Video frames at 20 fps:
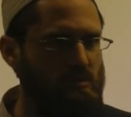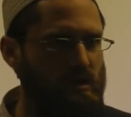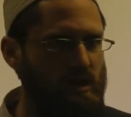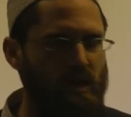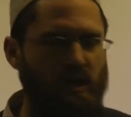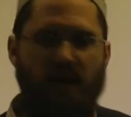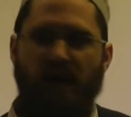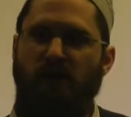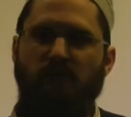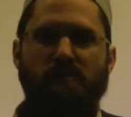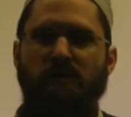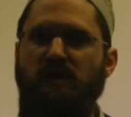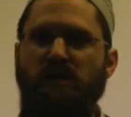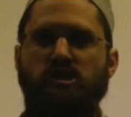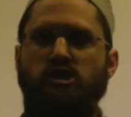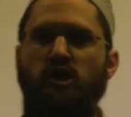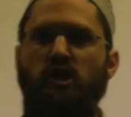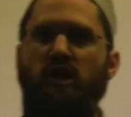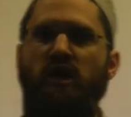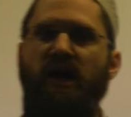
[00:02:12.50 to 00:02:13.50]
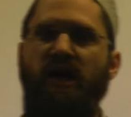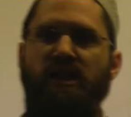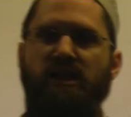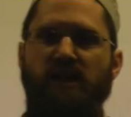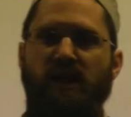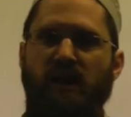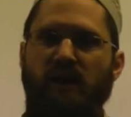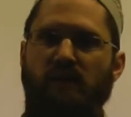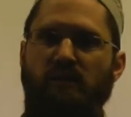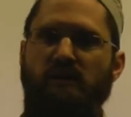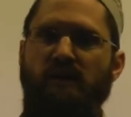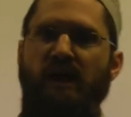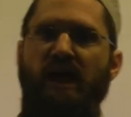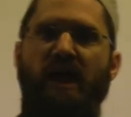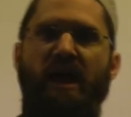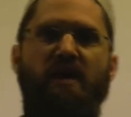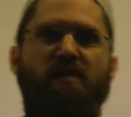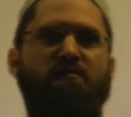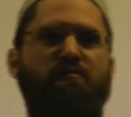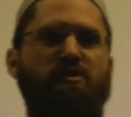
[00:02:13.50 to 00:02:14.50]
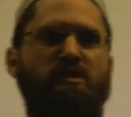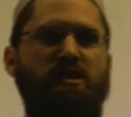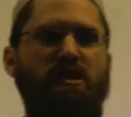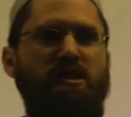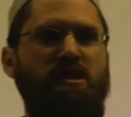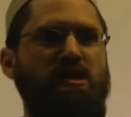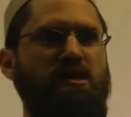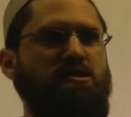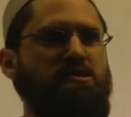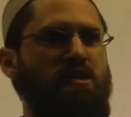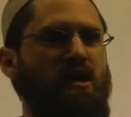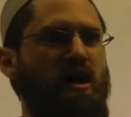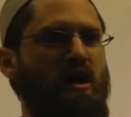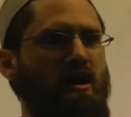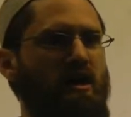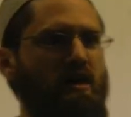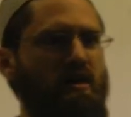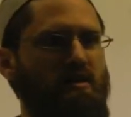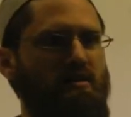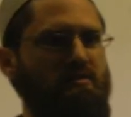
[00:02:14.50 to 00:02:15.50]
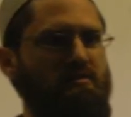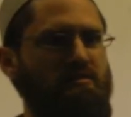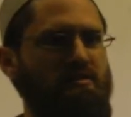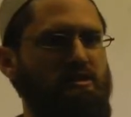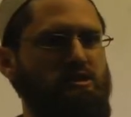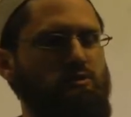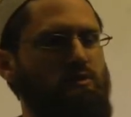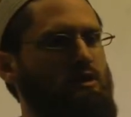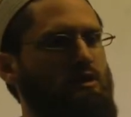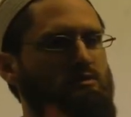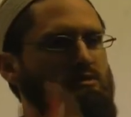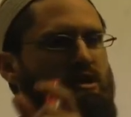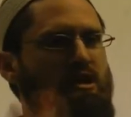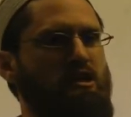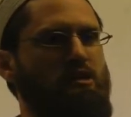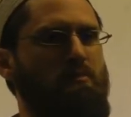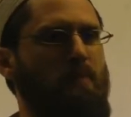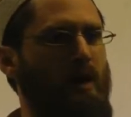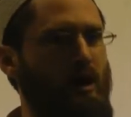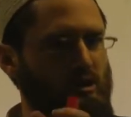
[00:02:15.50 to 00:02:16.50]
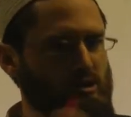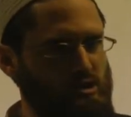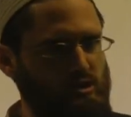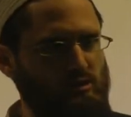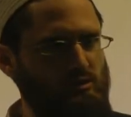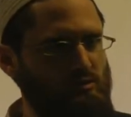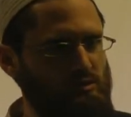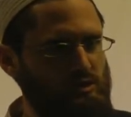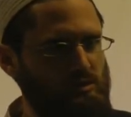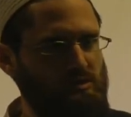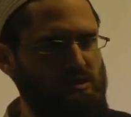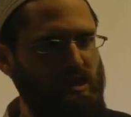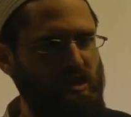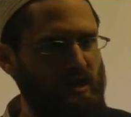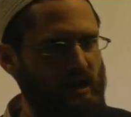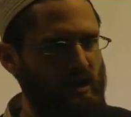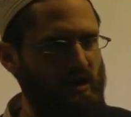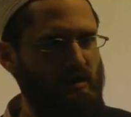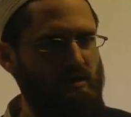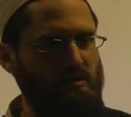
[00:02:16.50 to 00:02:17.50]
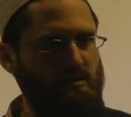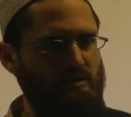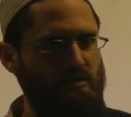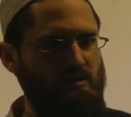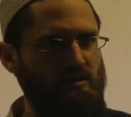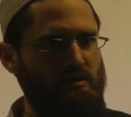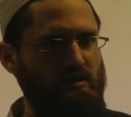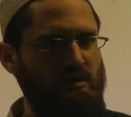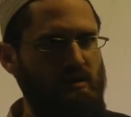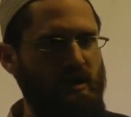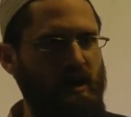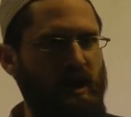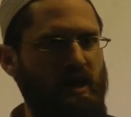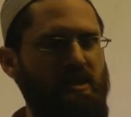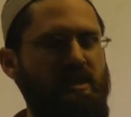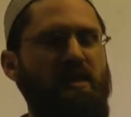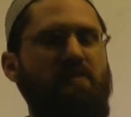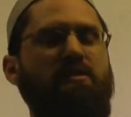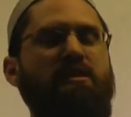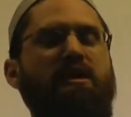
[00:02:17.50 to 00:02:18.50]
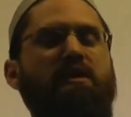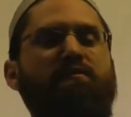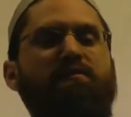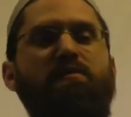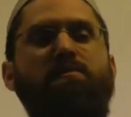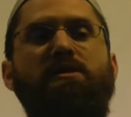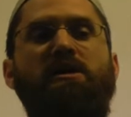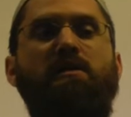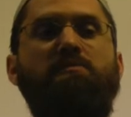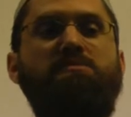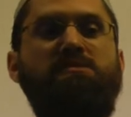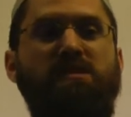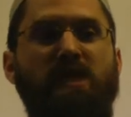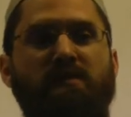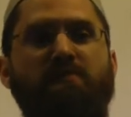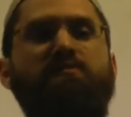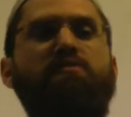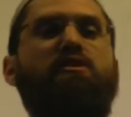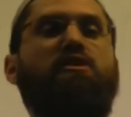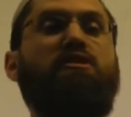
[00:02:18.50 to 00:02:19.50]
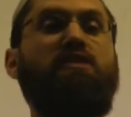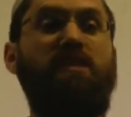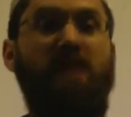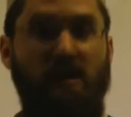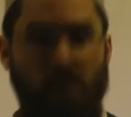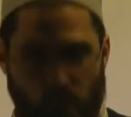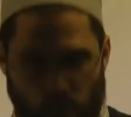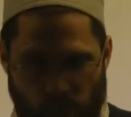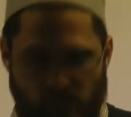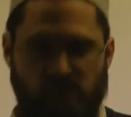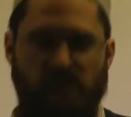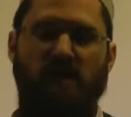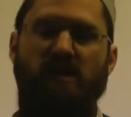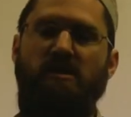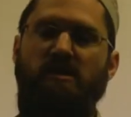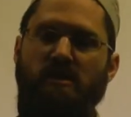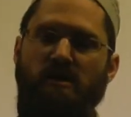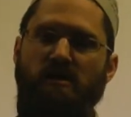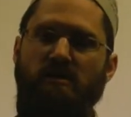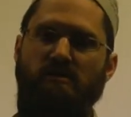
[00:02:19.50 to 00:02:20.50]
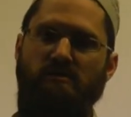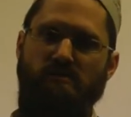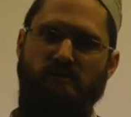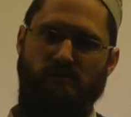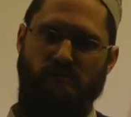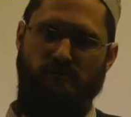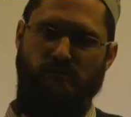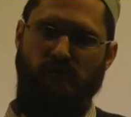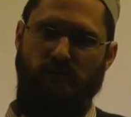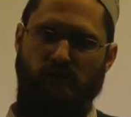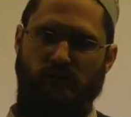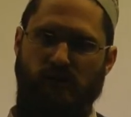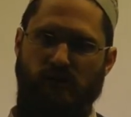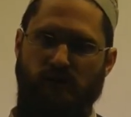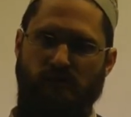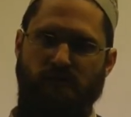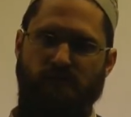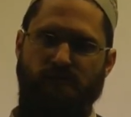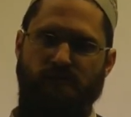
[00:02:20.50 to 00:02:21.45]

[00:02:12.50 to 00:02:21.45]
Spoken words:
In Arabic, it's not like that. Everything is a, so we don't need a particle to say a. And then if it becomes definite, then we say the. Okay.